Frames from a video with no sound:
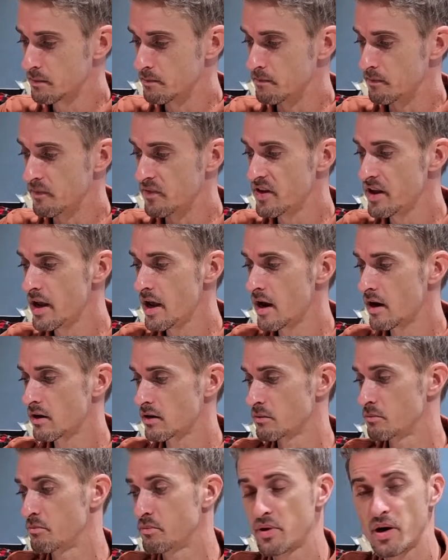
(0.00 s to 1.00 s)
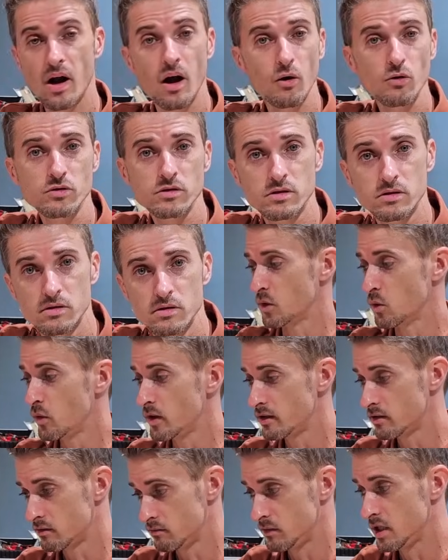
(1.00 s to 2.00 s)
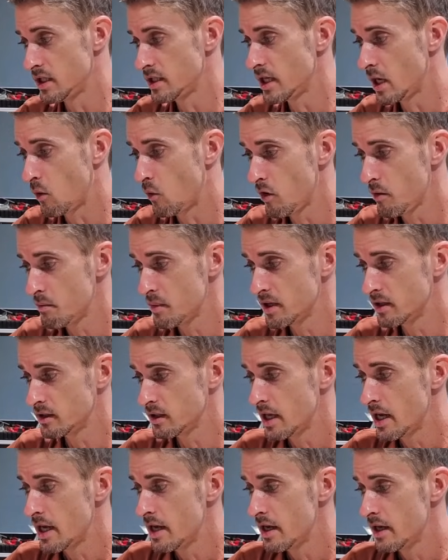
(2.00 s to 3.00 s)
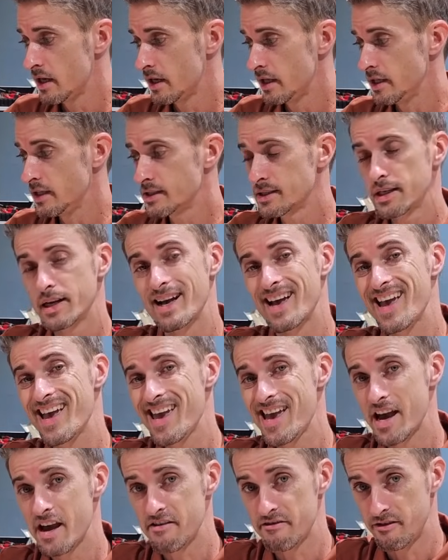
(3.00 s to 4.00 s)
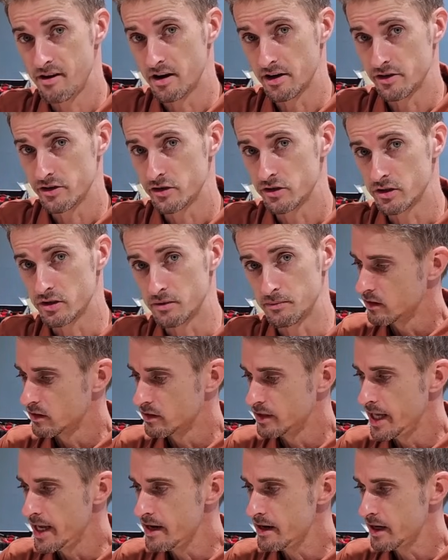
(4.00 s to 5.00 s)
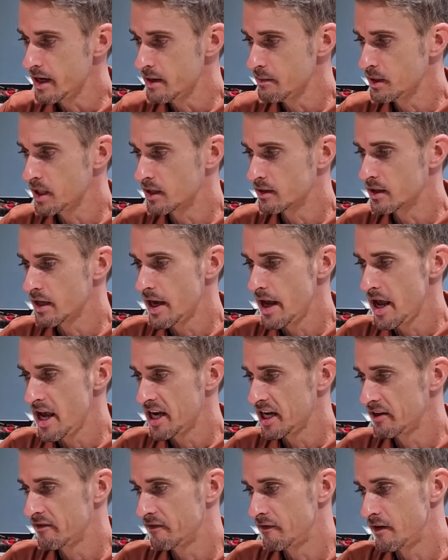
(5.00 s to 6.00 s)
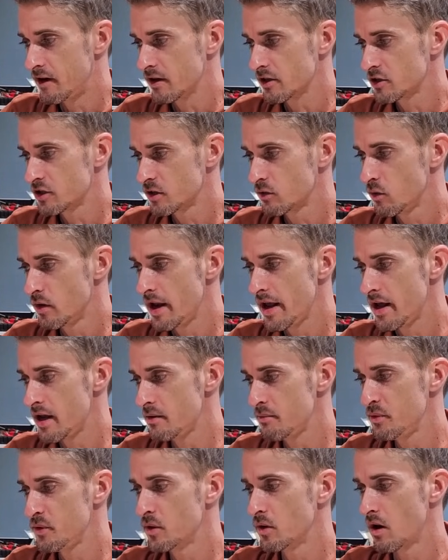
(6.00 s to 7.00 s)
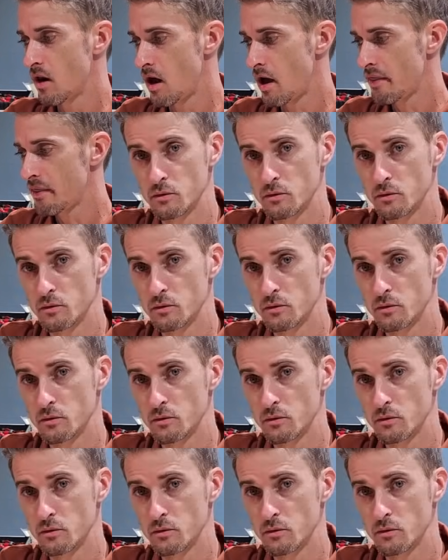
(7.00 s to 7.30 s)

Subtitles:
they are proud with this equipment is the AI function. They claim that the AI function will help you a lot